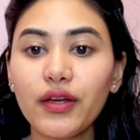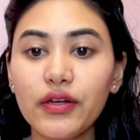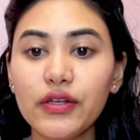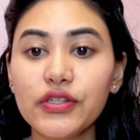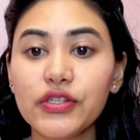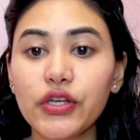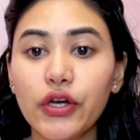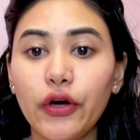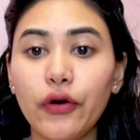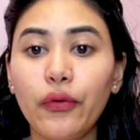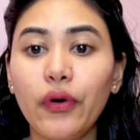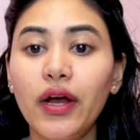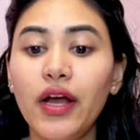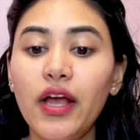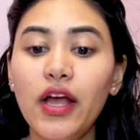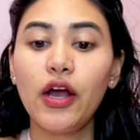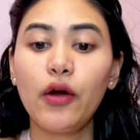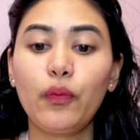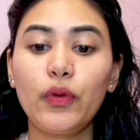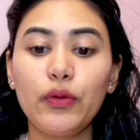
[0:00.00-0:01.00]
So
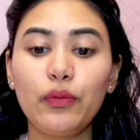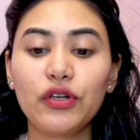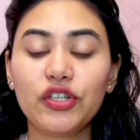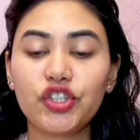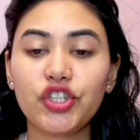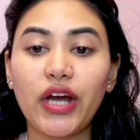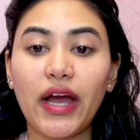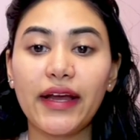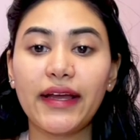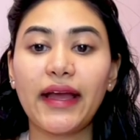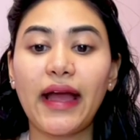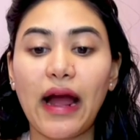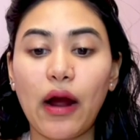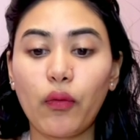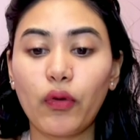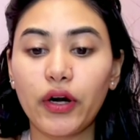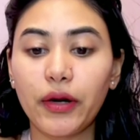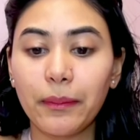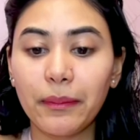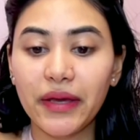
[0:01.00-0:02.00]
we would check
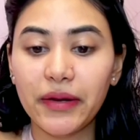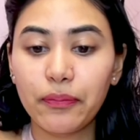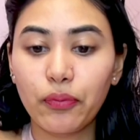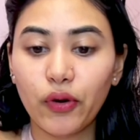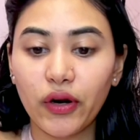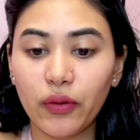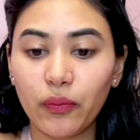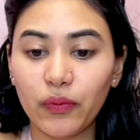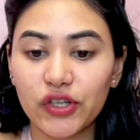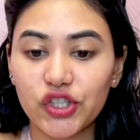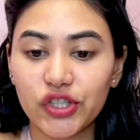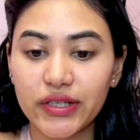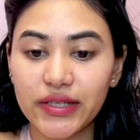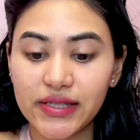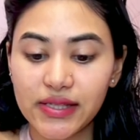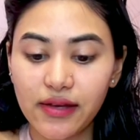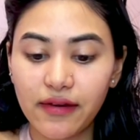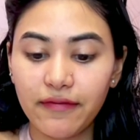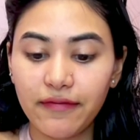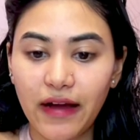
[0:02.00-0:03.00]
our midpoint, which
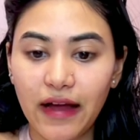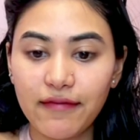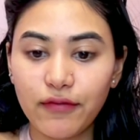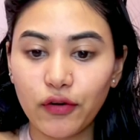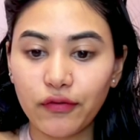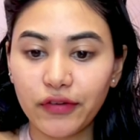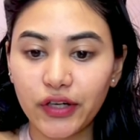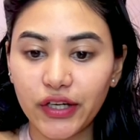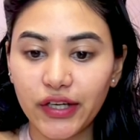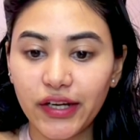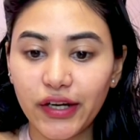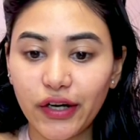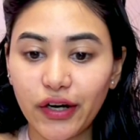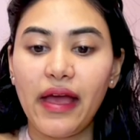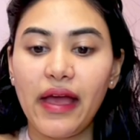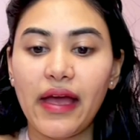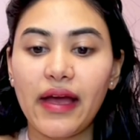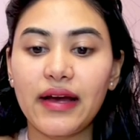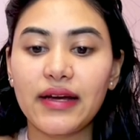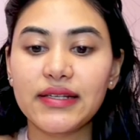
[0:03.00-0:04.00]
is 5 over here.
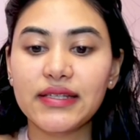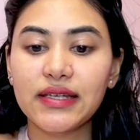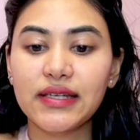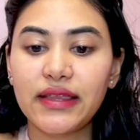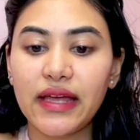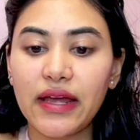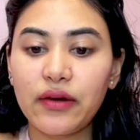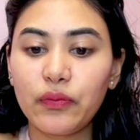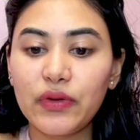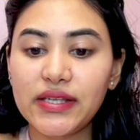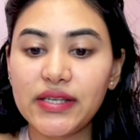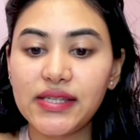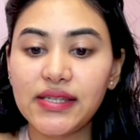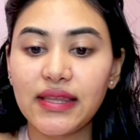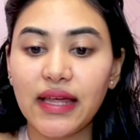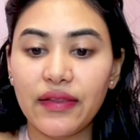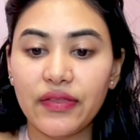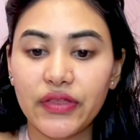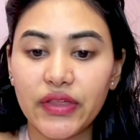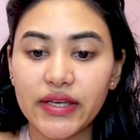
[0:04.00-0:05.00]
And then we see
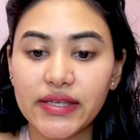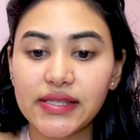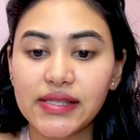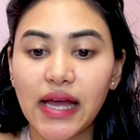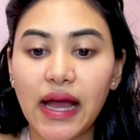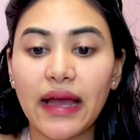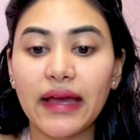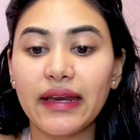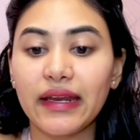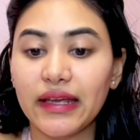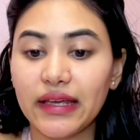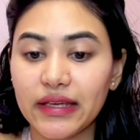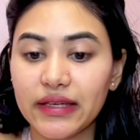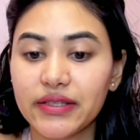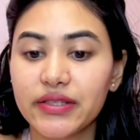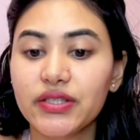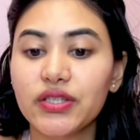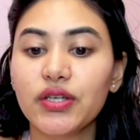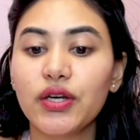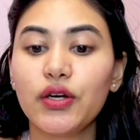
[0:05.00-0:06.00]
that this side
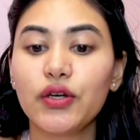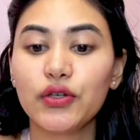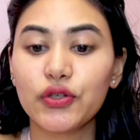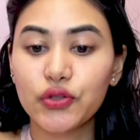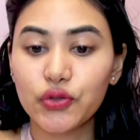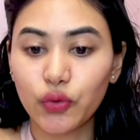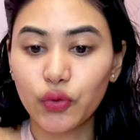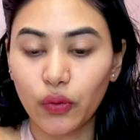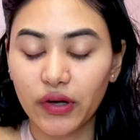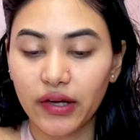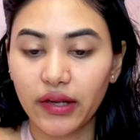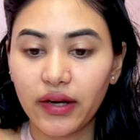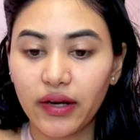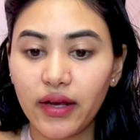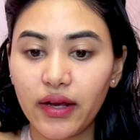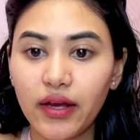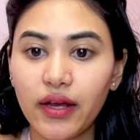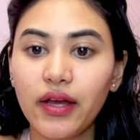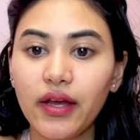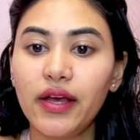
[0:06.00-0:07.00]
is sorted.
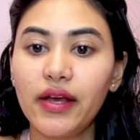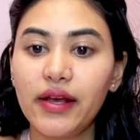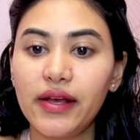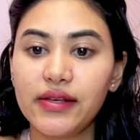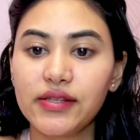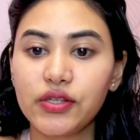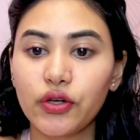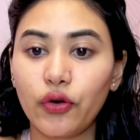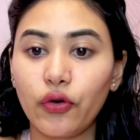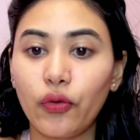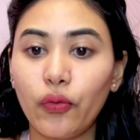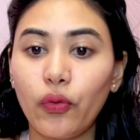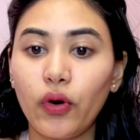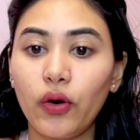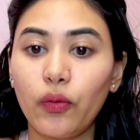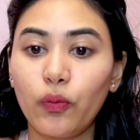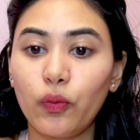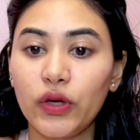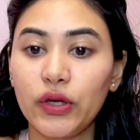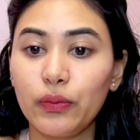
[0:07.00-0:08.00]

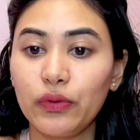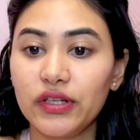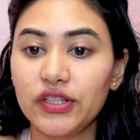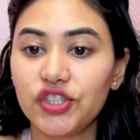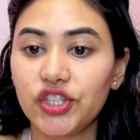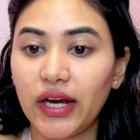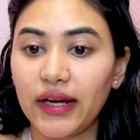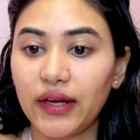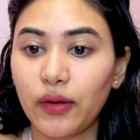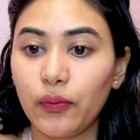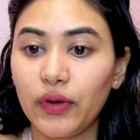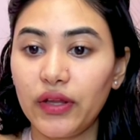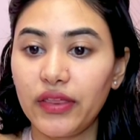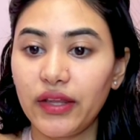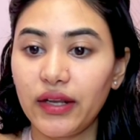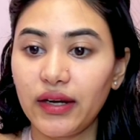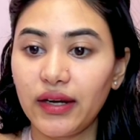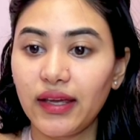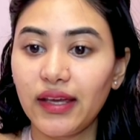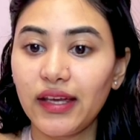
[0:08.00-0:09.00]
So we would check
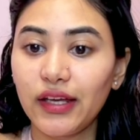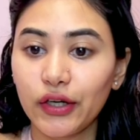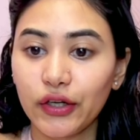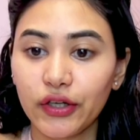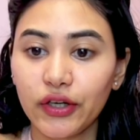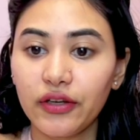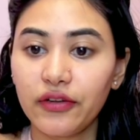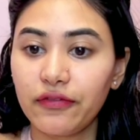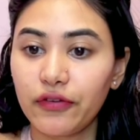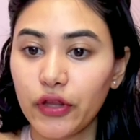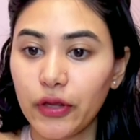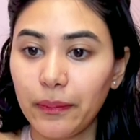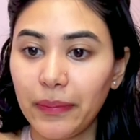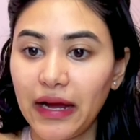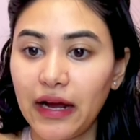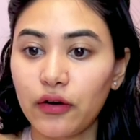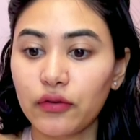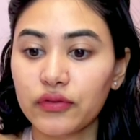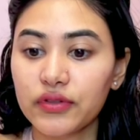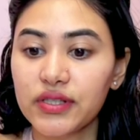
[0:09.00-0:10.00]
within here for the
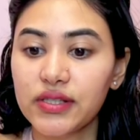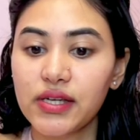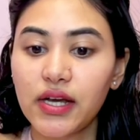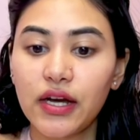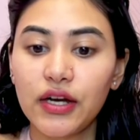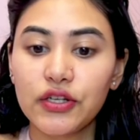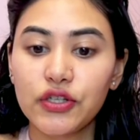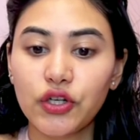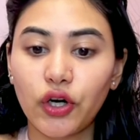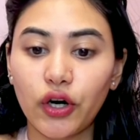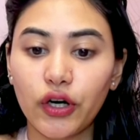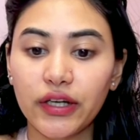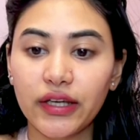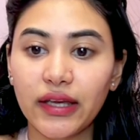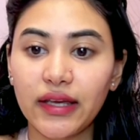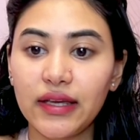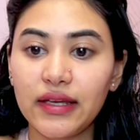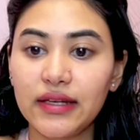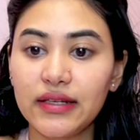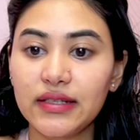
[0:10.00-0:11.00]
bounds.
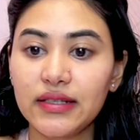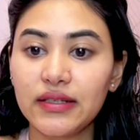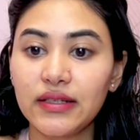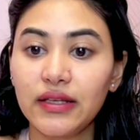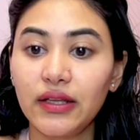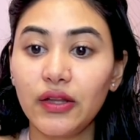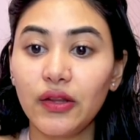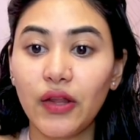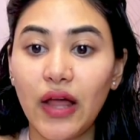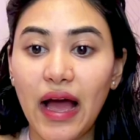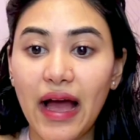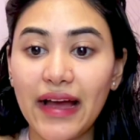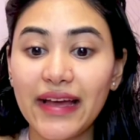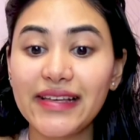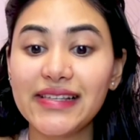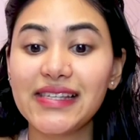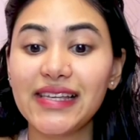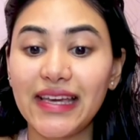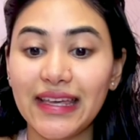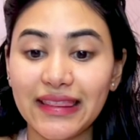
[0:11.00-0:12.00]
Target
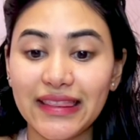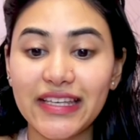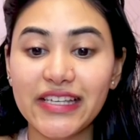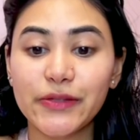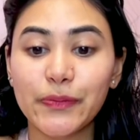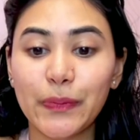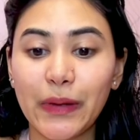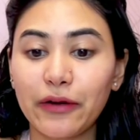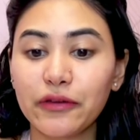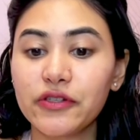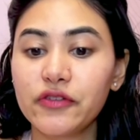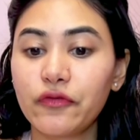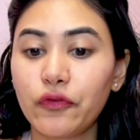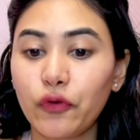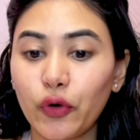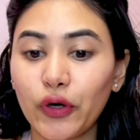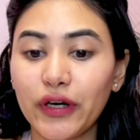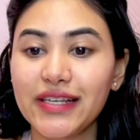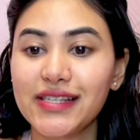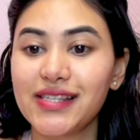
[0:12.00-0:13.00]
lies in these bounds.
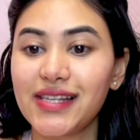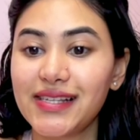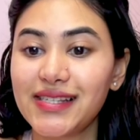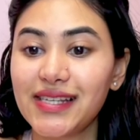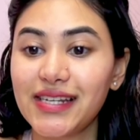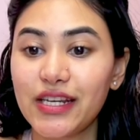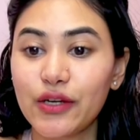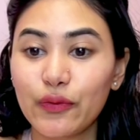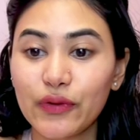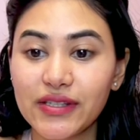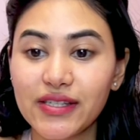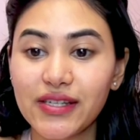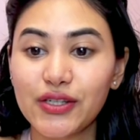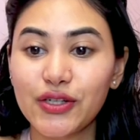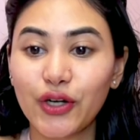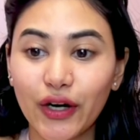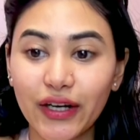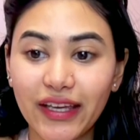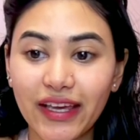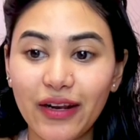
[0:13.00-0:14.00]
4 is less than equal to
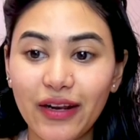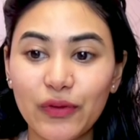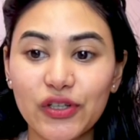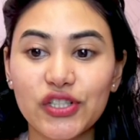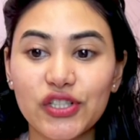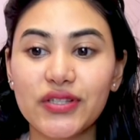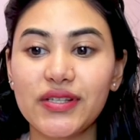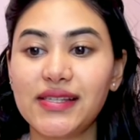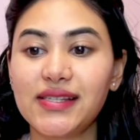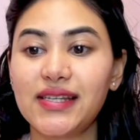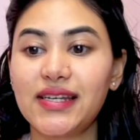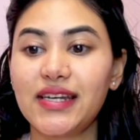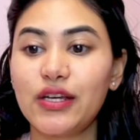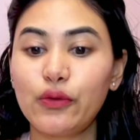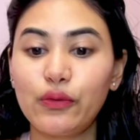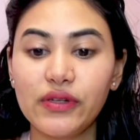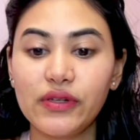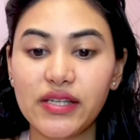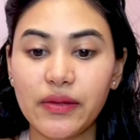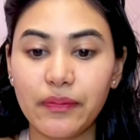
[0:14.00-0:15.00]
target, which is less than
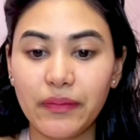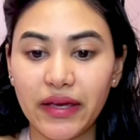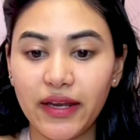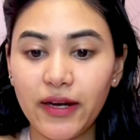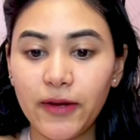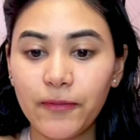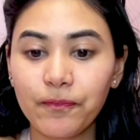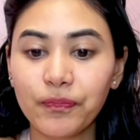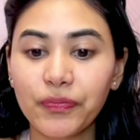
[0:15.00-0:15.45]
equal to mid.